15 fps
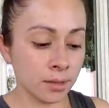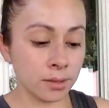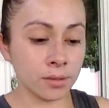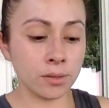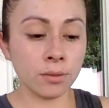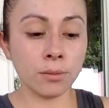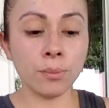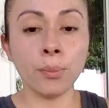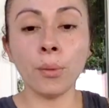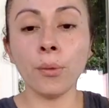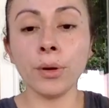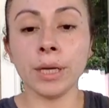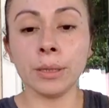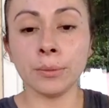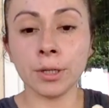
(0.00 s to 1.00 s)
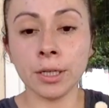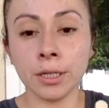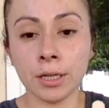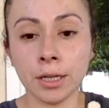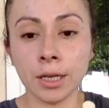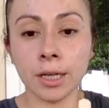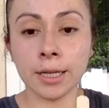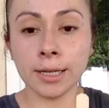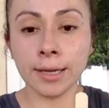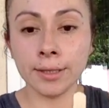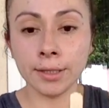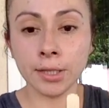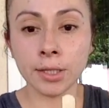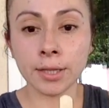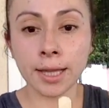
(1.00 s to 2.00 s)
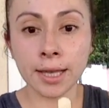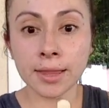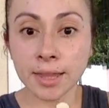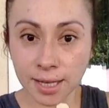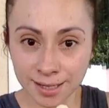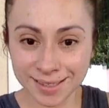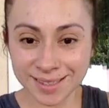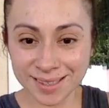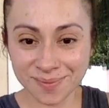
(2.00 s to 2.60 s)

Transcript: to the point where it can look like this.